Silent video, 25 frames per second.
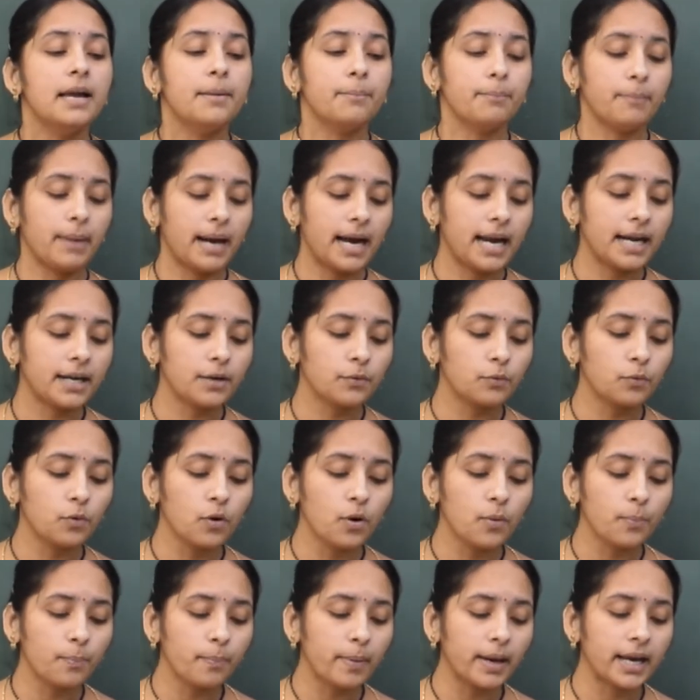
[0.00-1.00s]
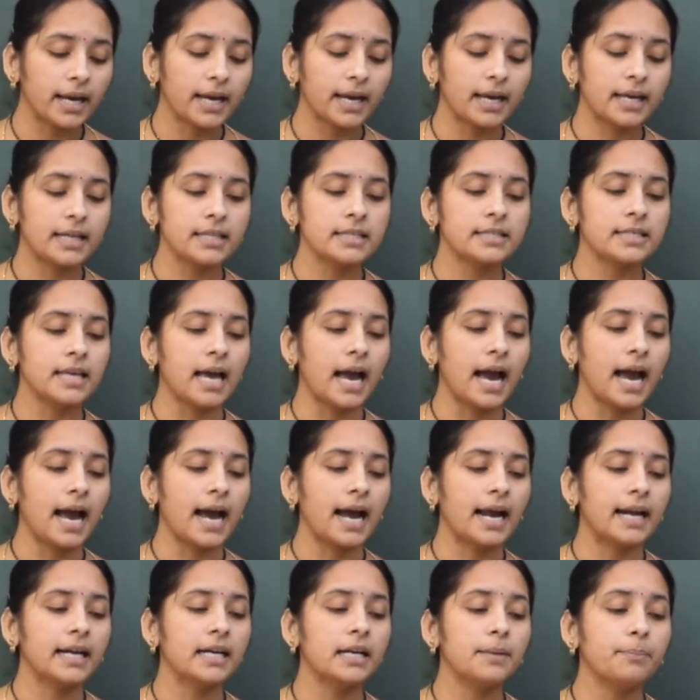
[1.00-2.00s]
Bud opens
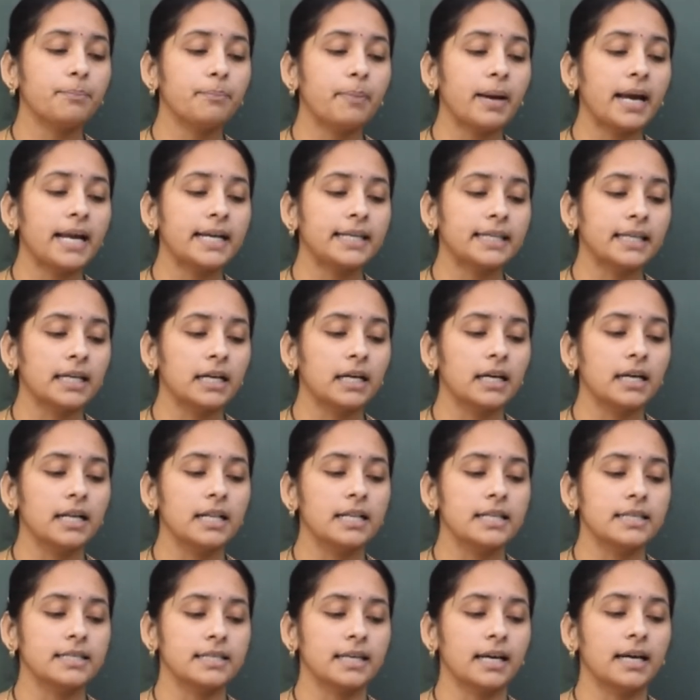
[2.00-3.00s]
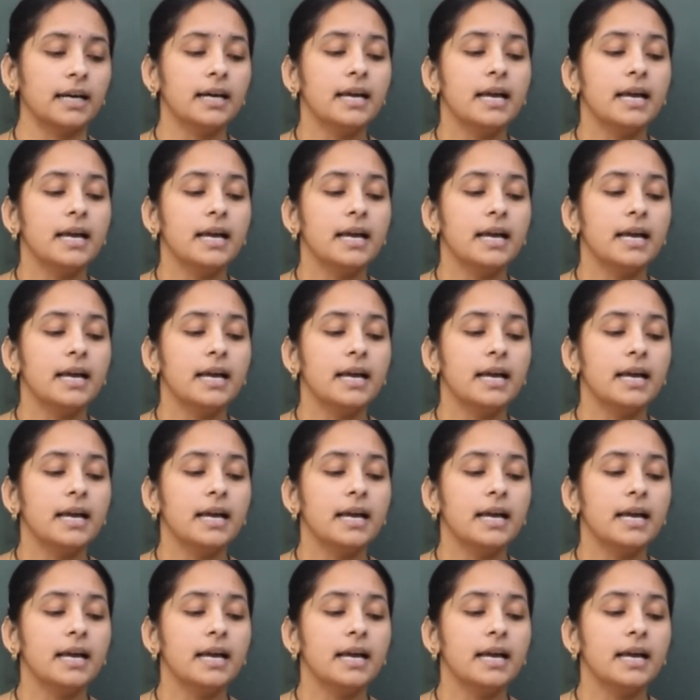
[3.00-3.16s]
and petals.